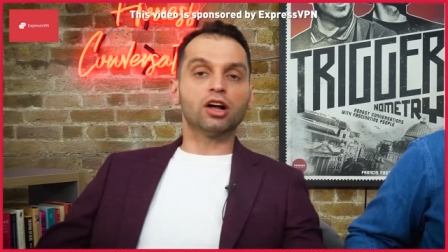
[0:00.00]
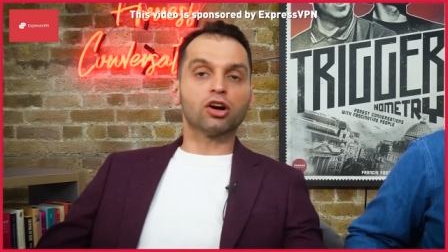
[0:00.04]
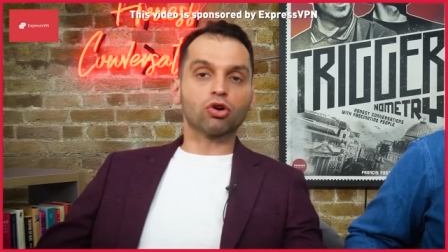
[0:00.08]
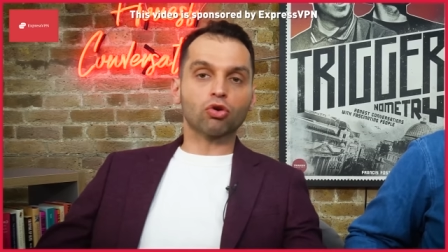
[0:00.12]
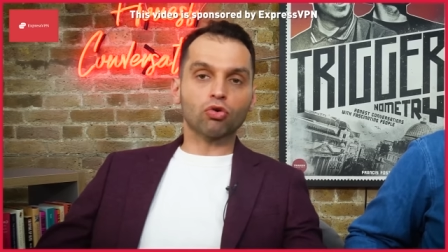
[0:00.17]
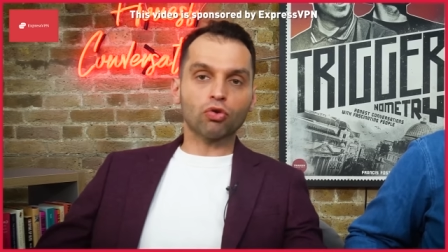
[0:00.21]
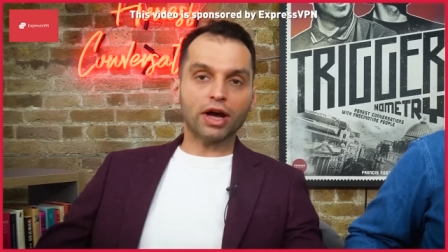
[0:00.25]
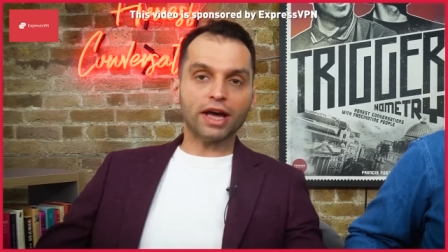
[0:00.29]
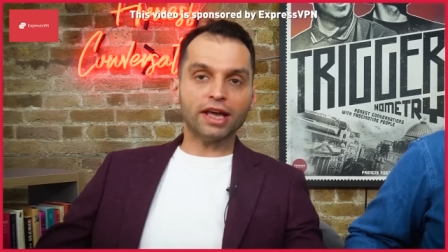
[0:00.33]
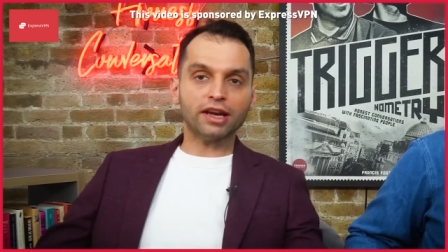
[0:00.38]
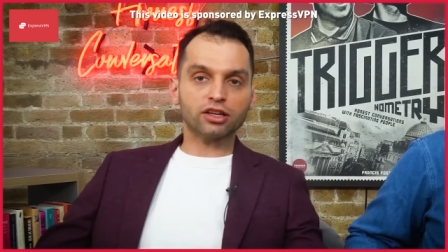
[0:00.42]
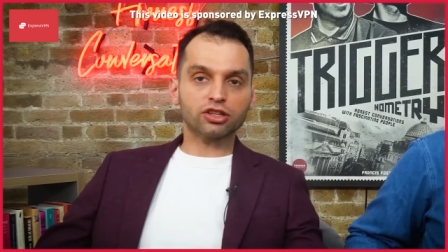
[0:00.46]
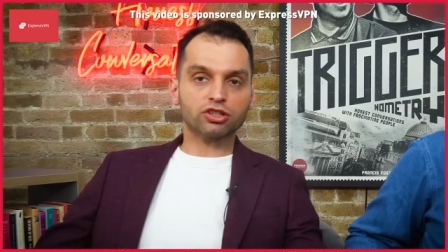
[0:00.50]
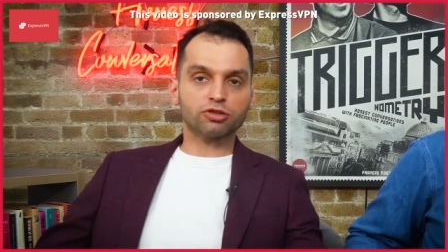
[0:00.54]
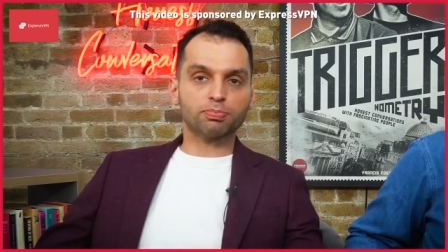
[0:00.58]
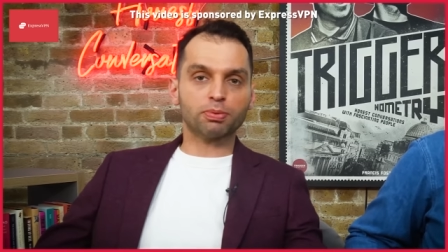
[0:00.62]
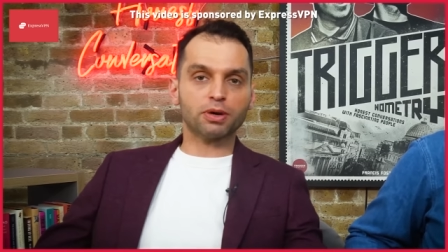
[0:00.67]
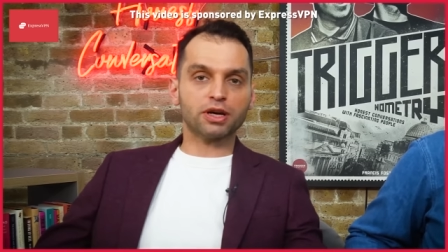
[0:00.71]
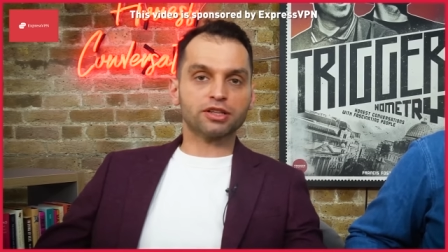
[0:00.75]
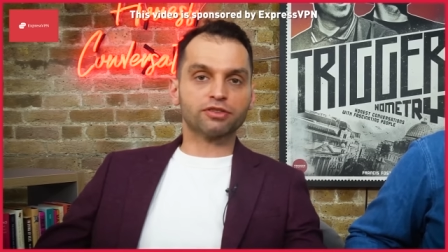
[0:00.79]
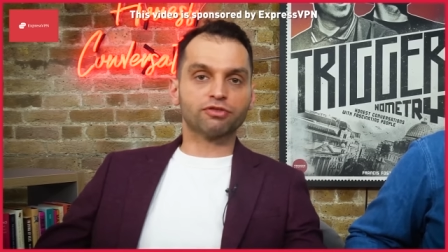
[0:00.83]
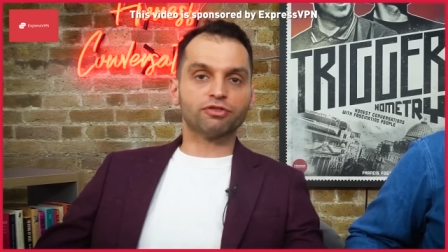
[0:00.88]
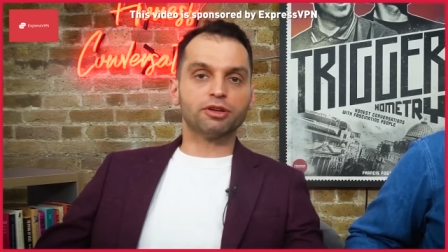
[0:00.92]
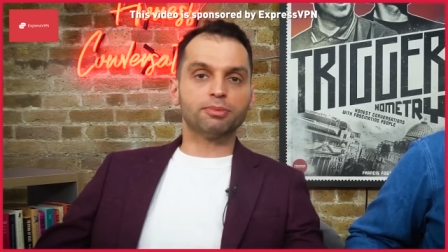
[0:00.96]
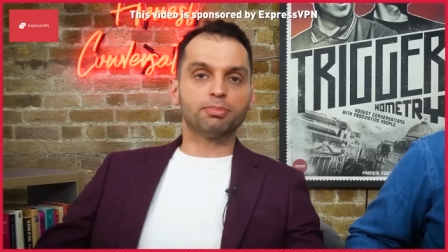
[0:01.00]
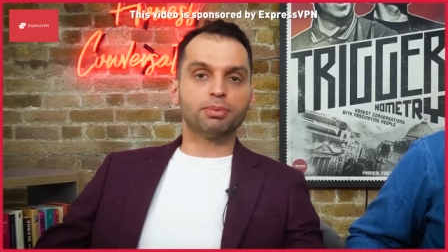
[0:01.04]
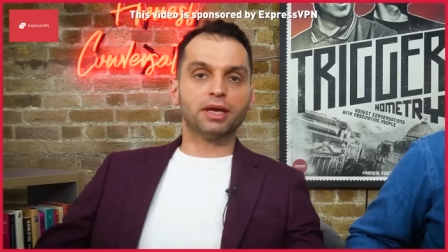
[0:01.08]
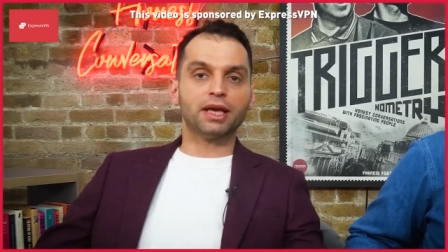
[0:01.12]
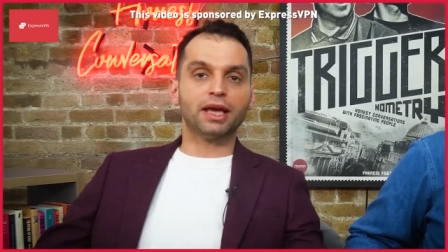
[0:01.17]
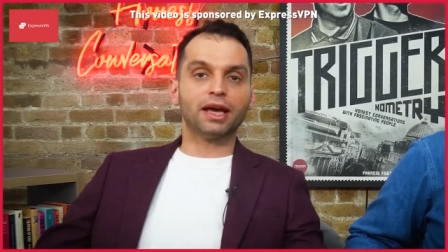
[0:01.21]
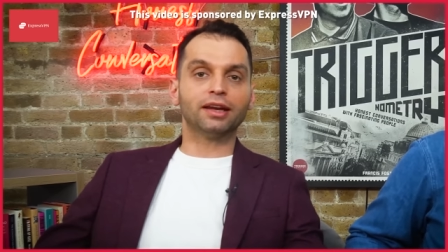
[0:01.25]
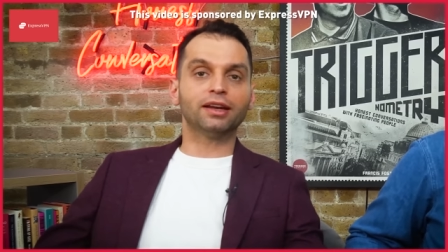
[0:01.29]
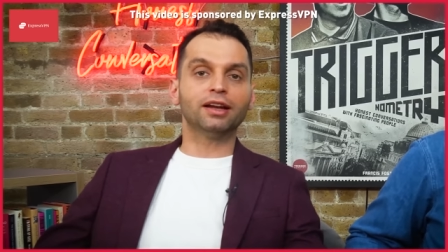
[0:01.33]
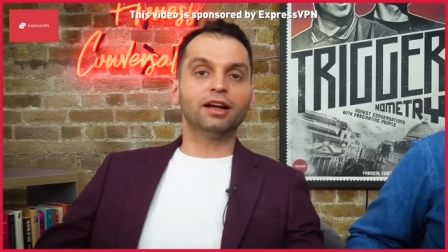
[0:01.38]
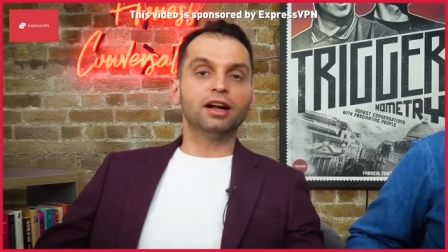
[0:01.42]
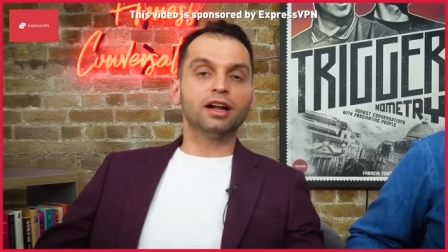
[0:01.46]
rate
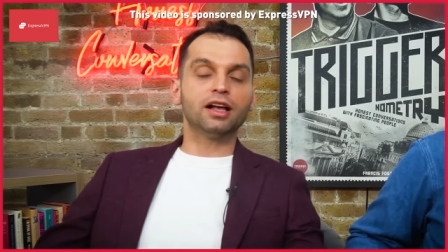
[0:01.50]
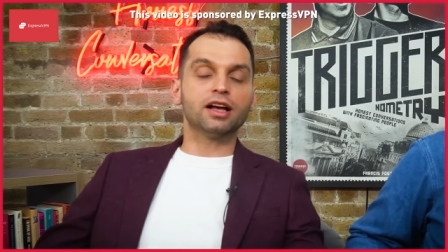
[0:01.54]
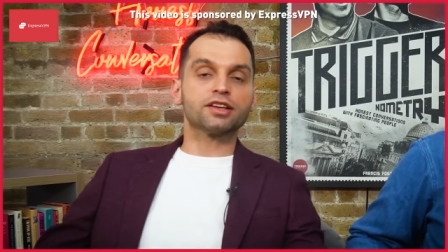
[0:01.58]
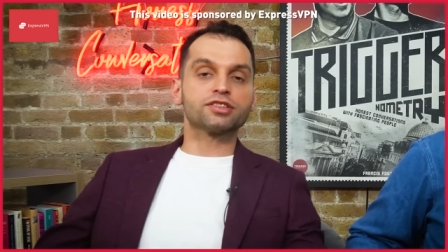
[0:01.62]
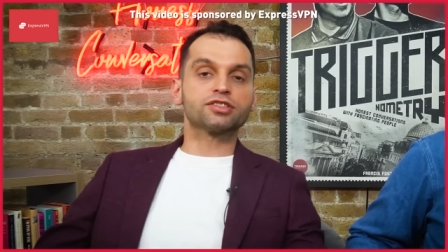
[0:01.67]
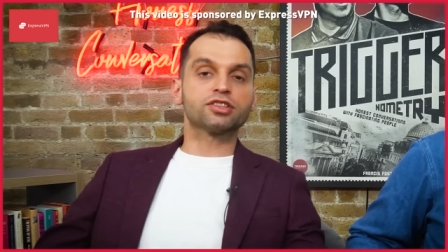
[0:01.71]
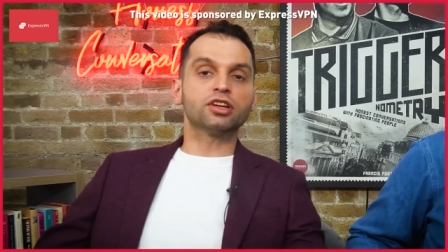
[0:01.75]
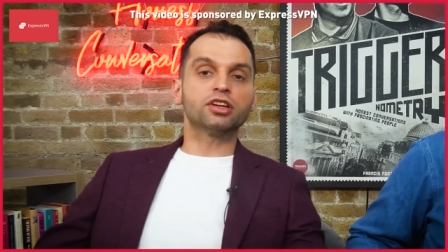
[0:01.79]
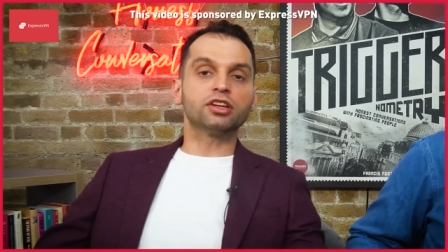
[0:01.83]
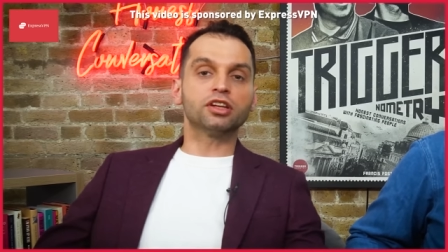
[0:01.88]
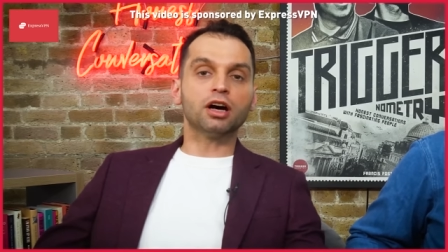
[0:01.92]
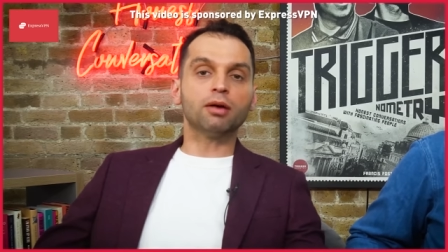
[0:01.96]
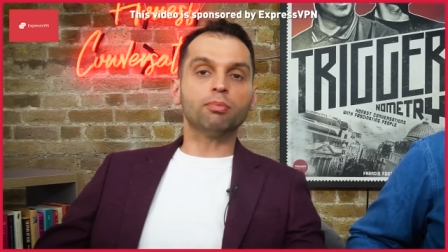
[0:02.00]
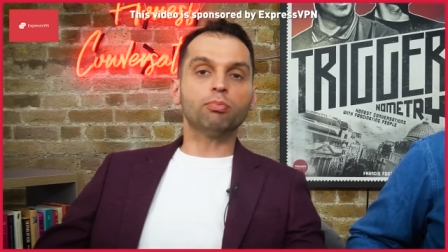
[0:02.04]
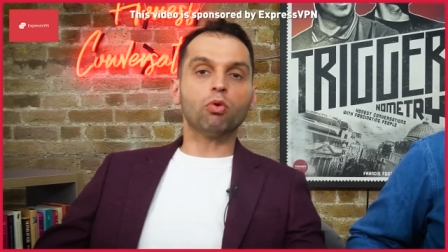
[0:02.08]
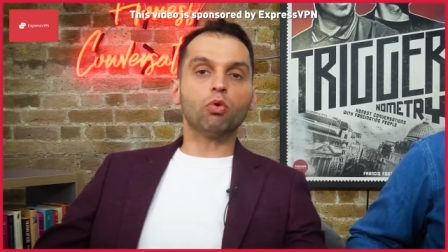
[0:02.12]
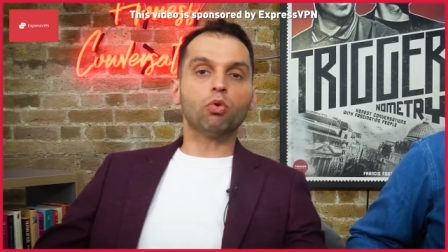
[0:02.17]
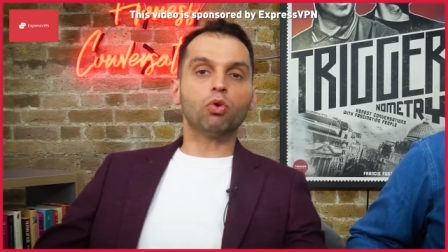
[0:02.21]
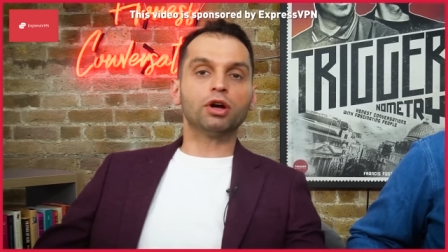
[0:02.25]
ExpressVPN as the number